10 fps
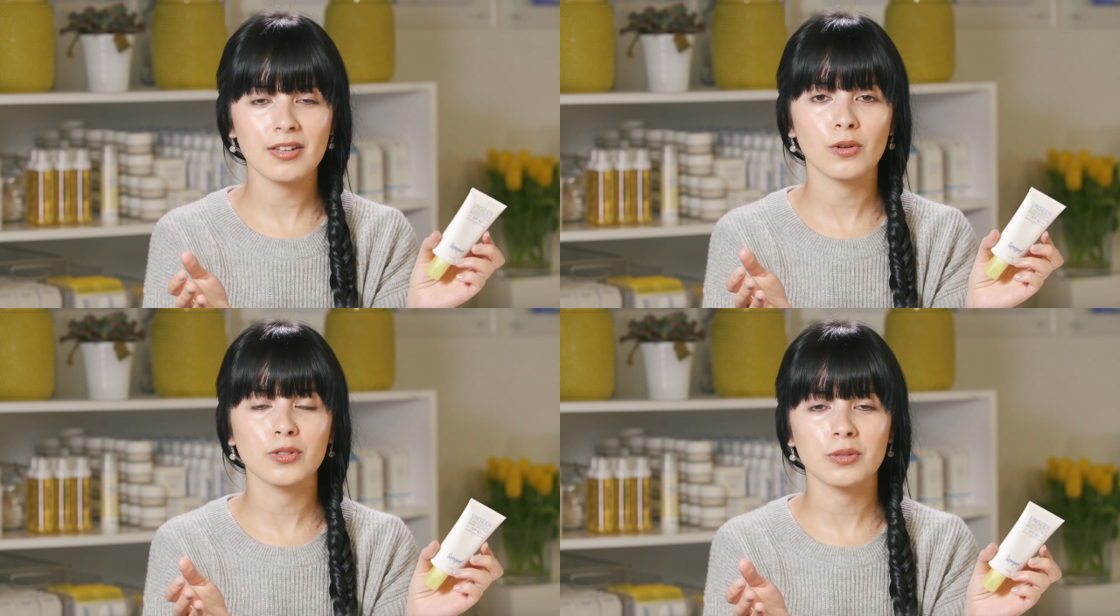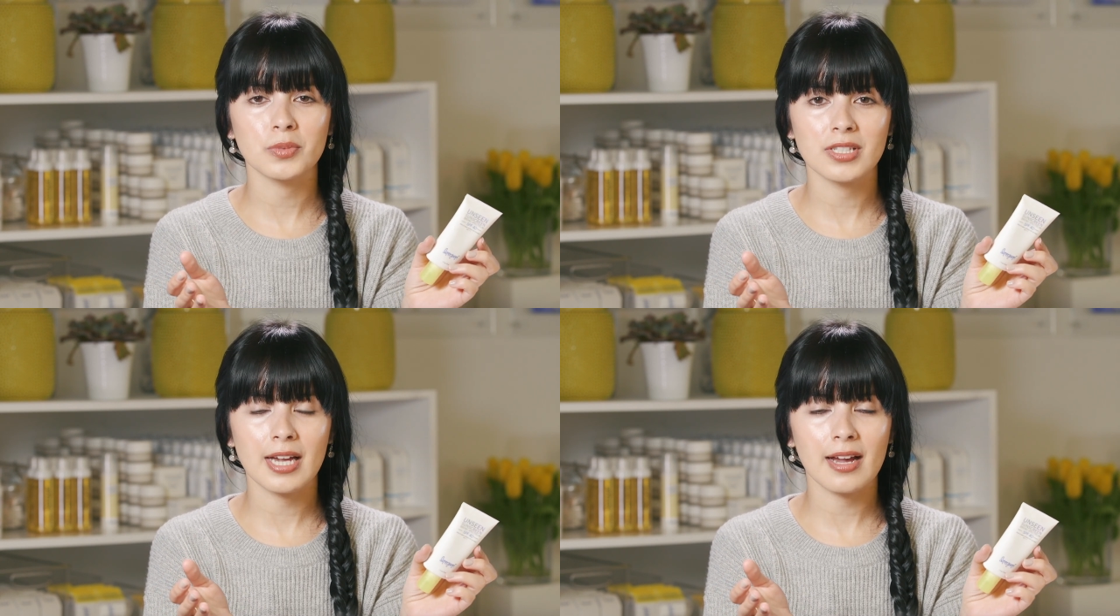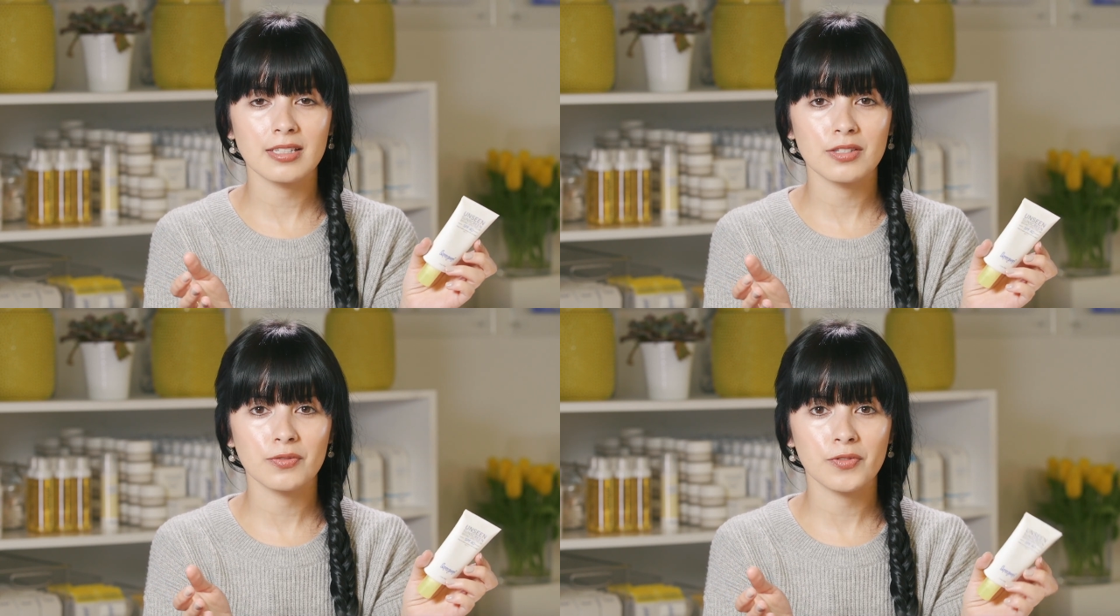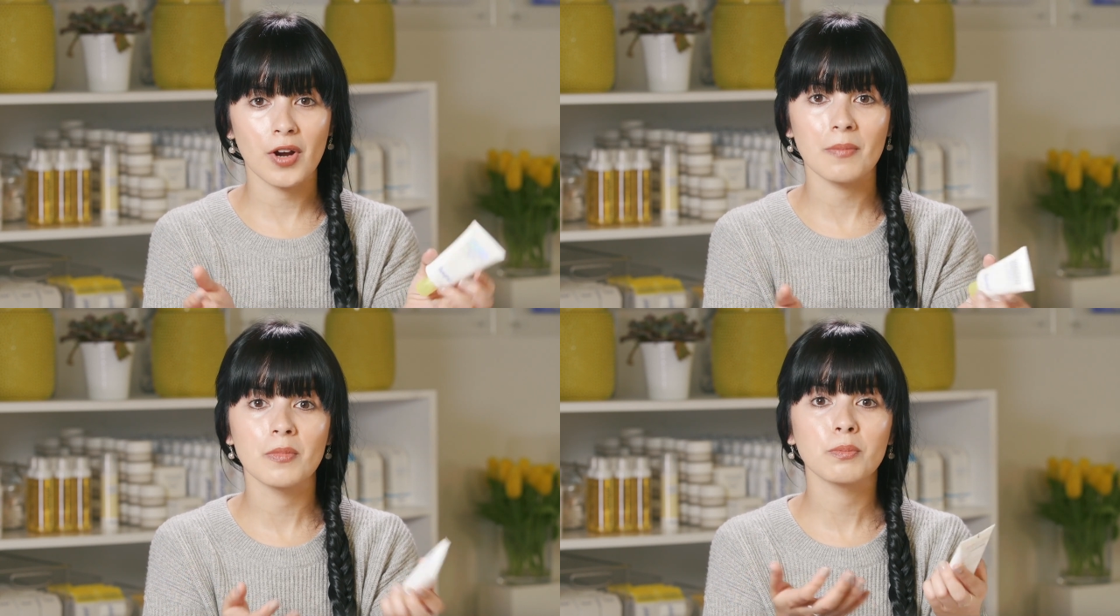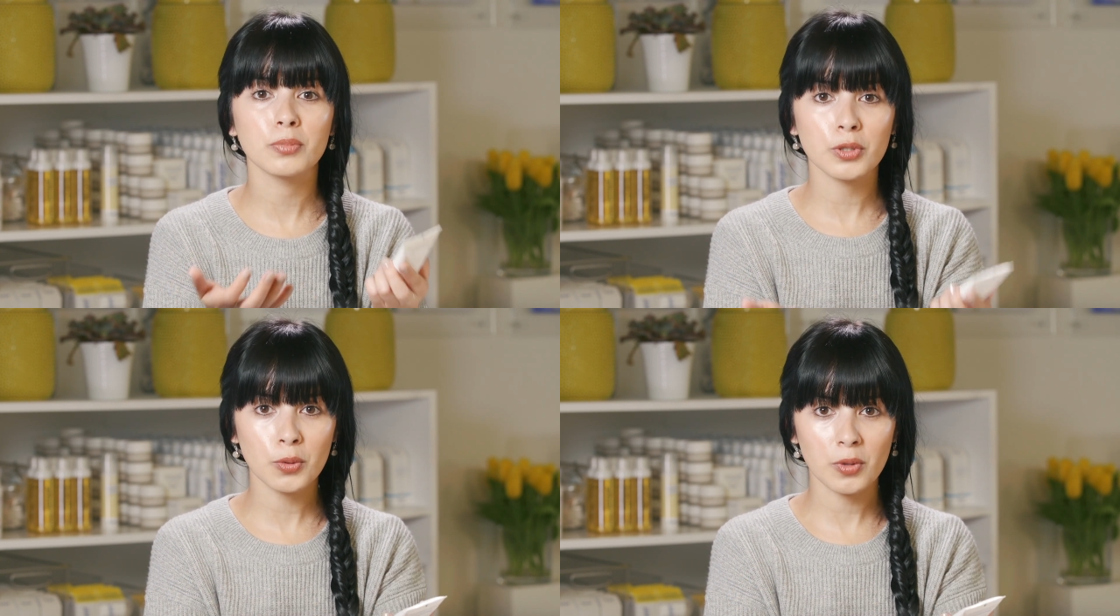It also protects from
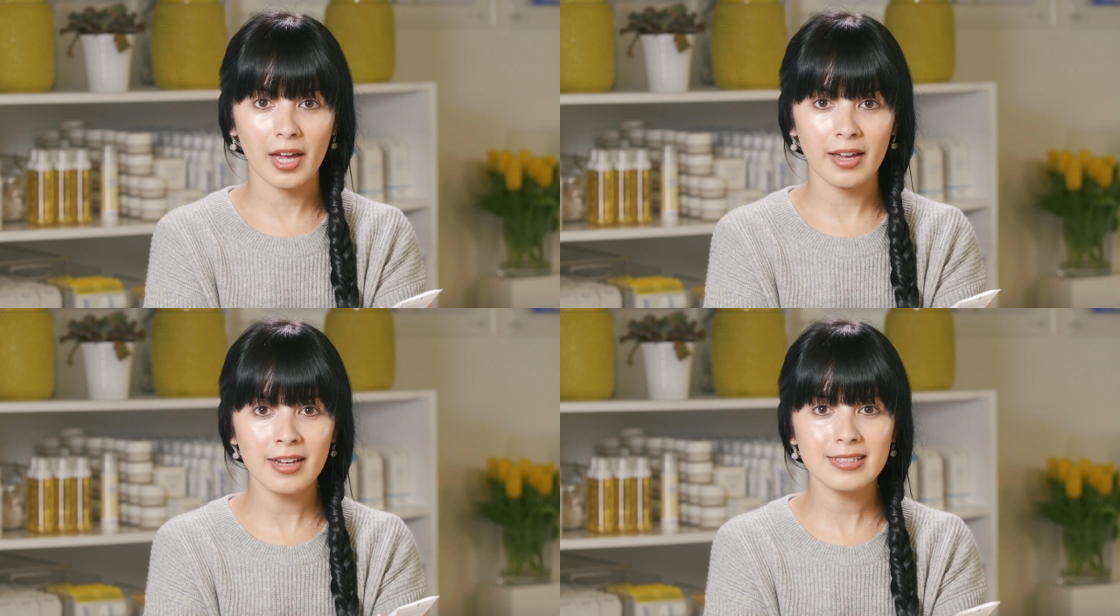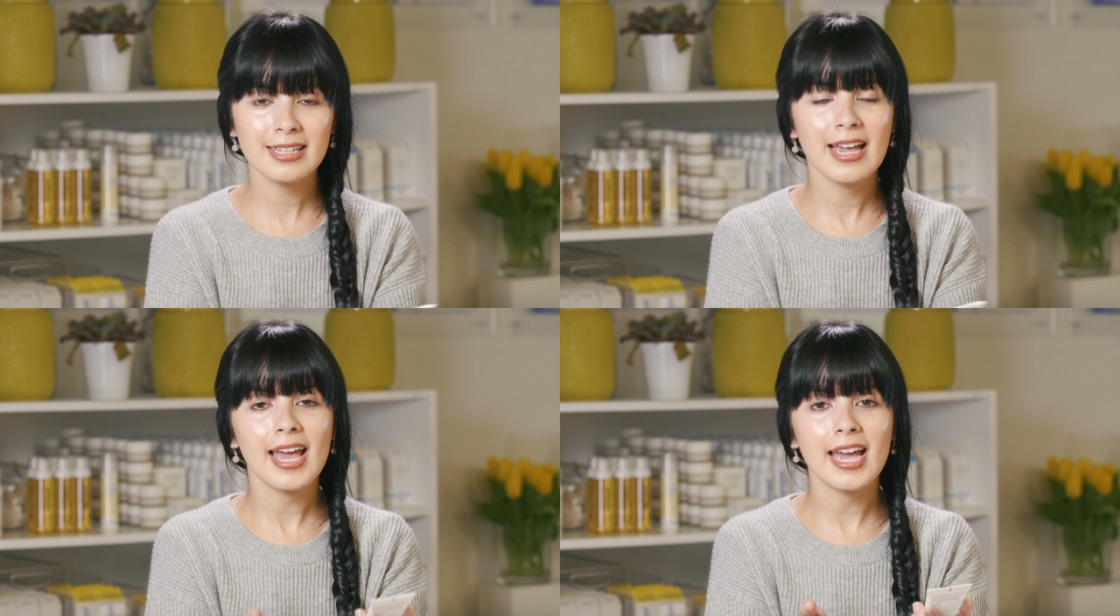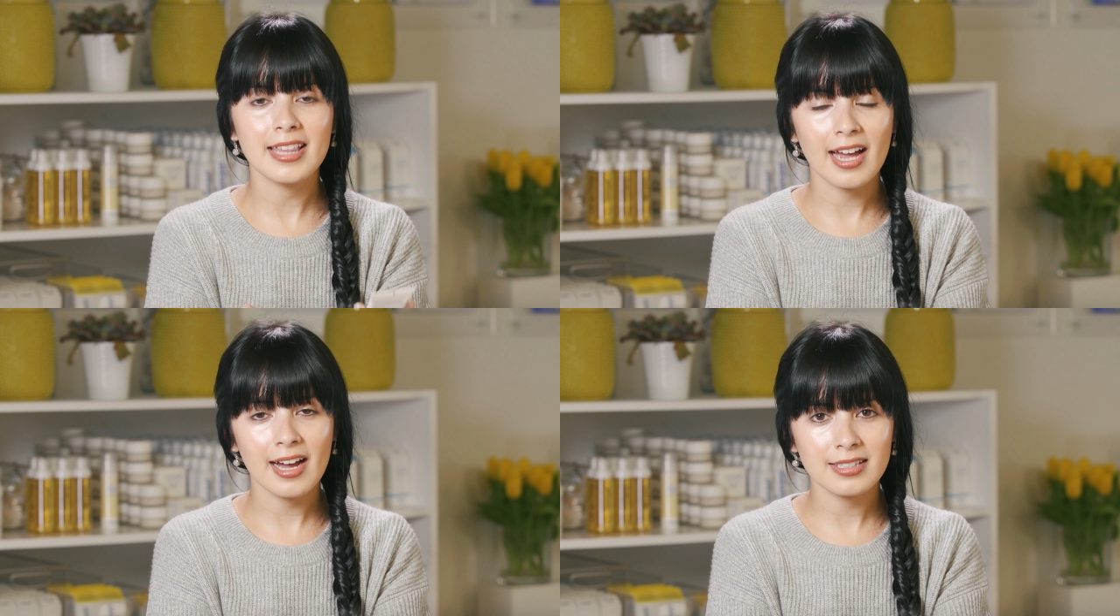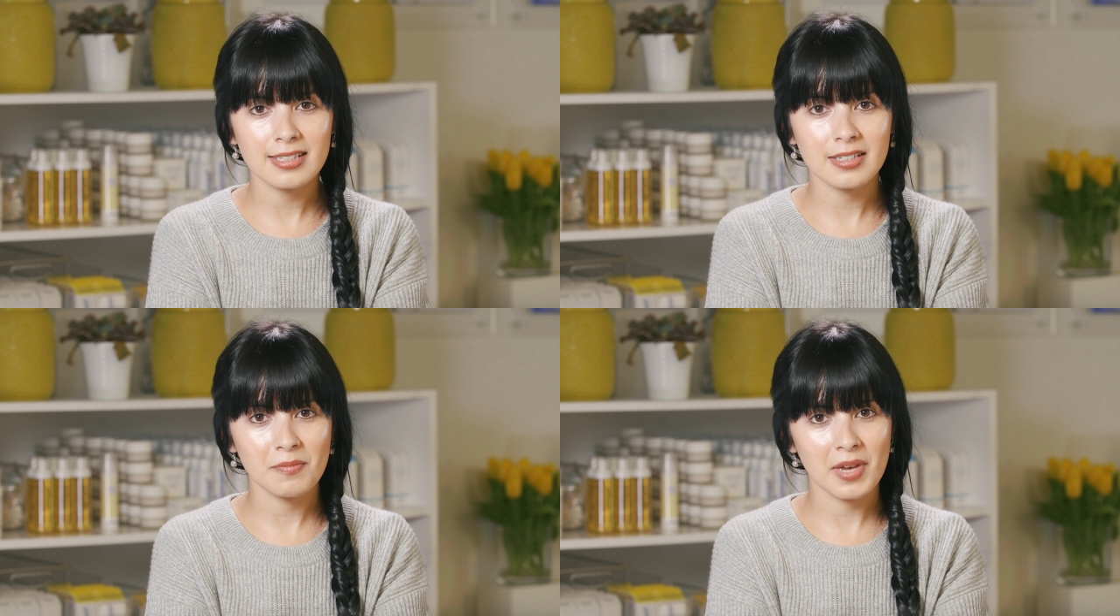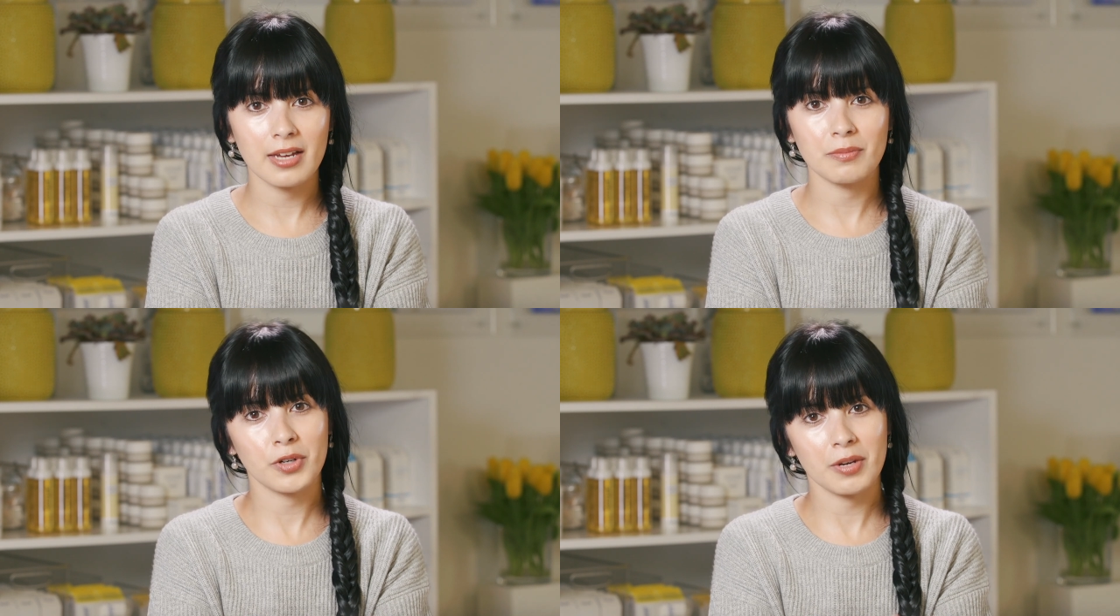blue light and acts as a
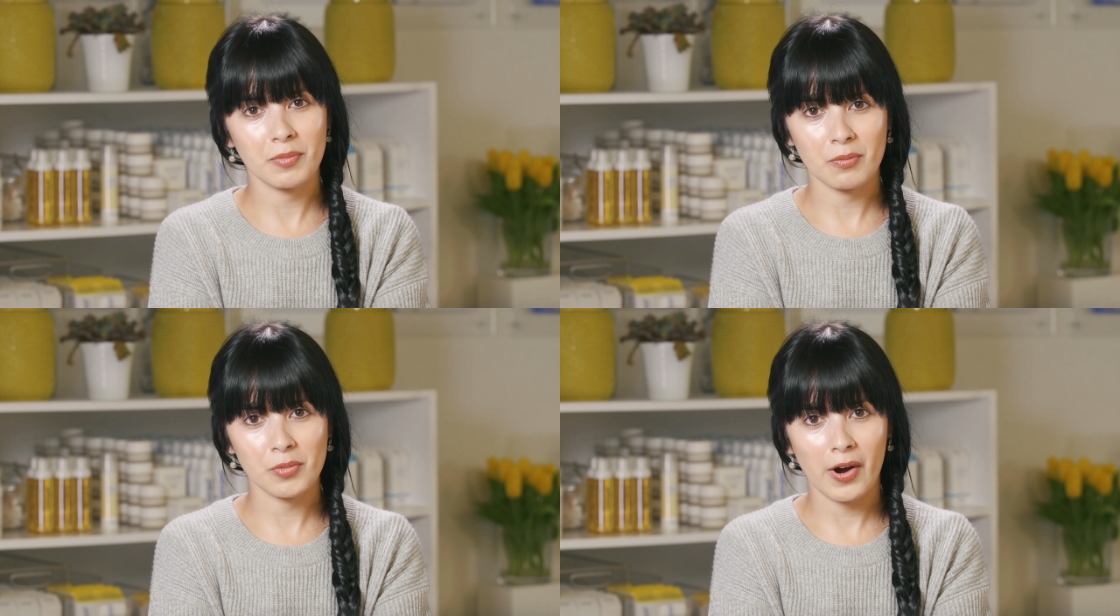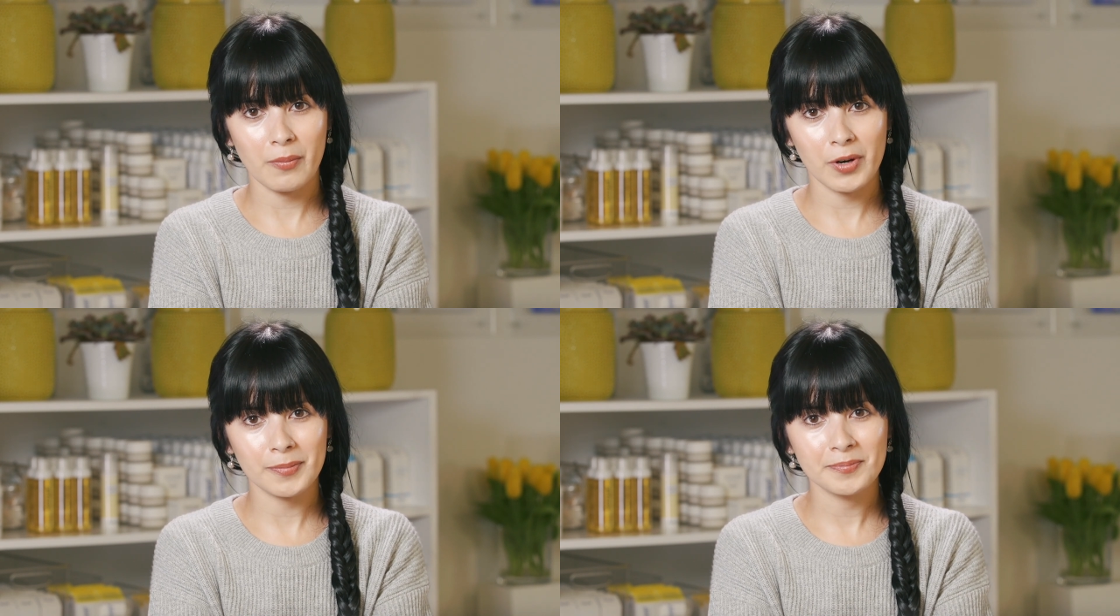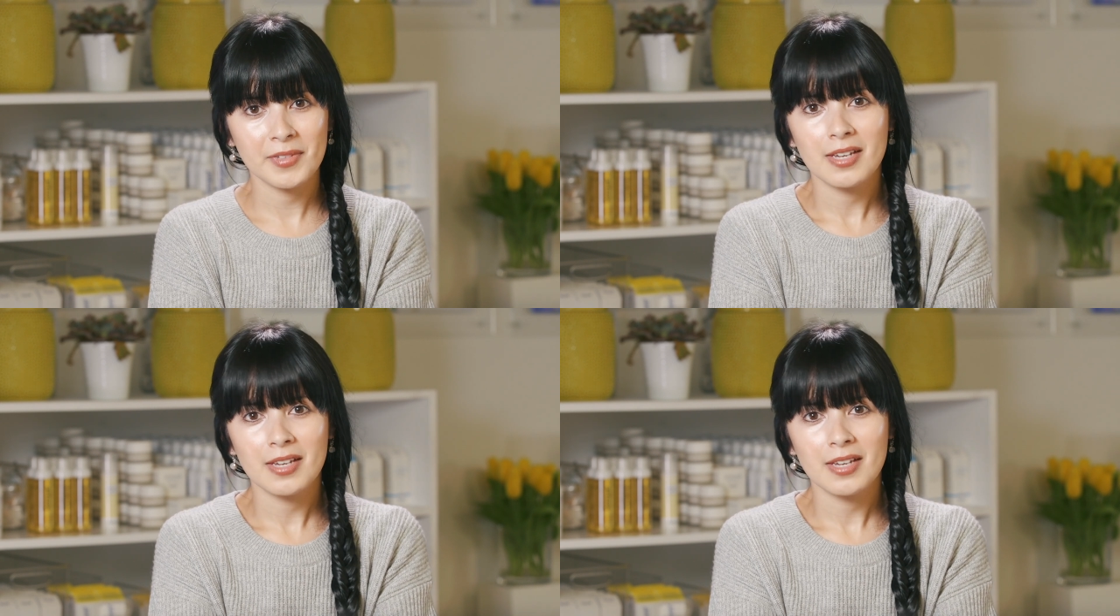makeup gripping primer.